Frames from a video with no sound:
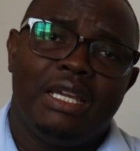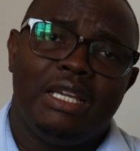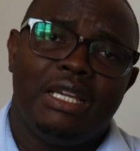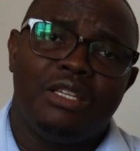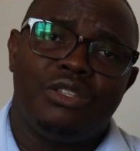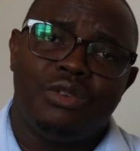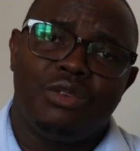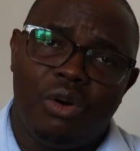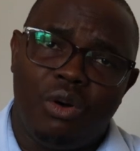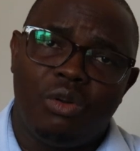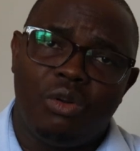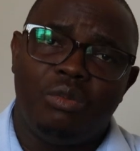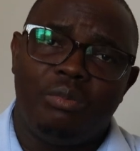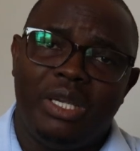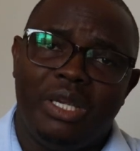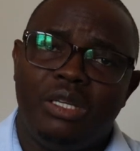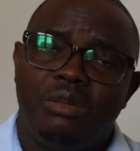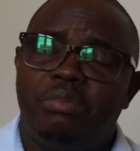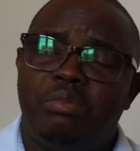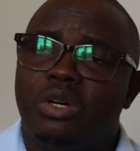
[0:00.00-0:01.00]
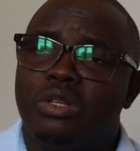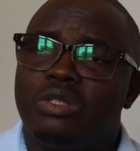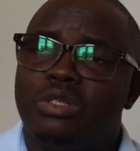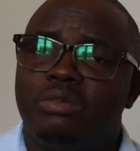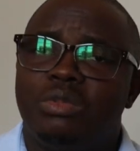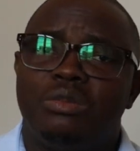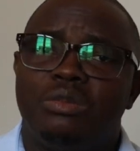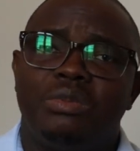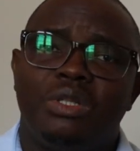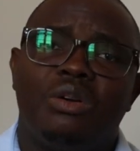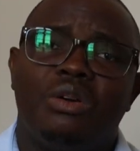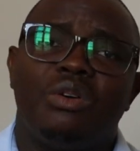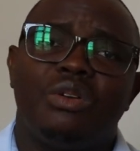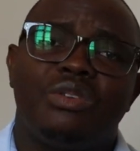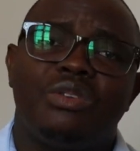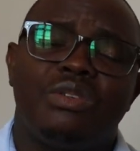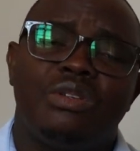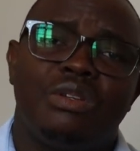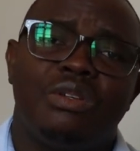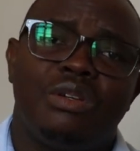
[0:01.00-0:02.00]
is all made possible
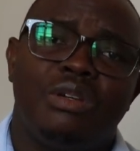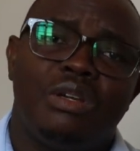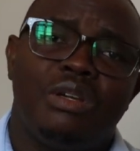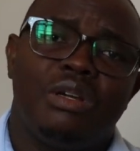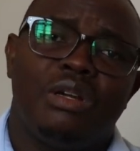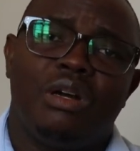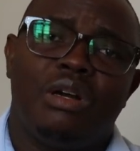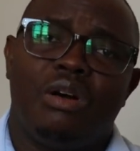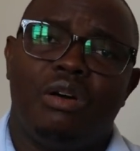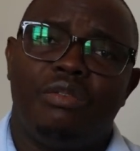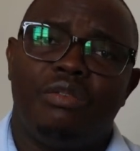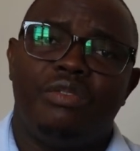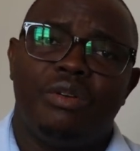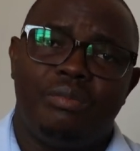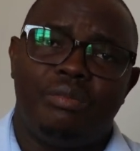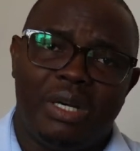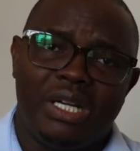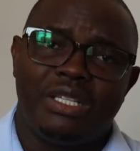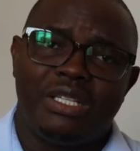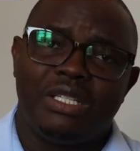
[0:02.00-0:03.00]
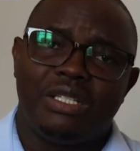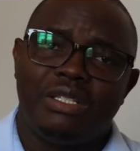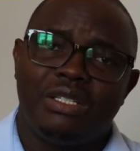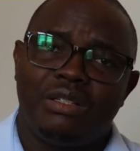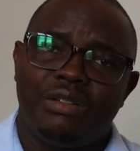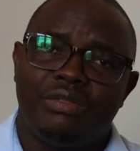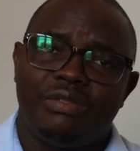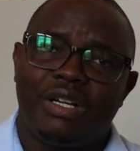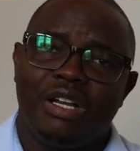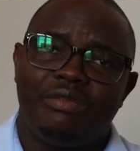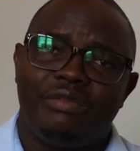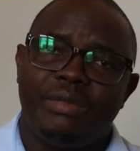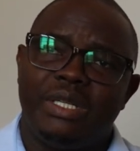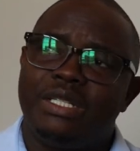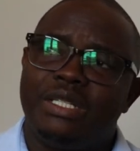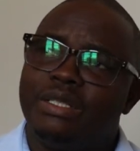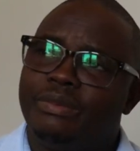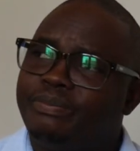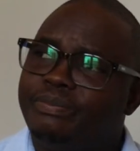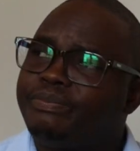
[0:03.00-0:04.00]
because of a budget of government.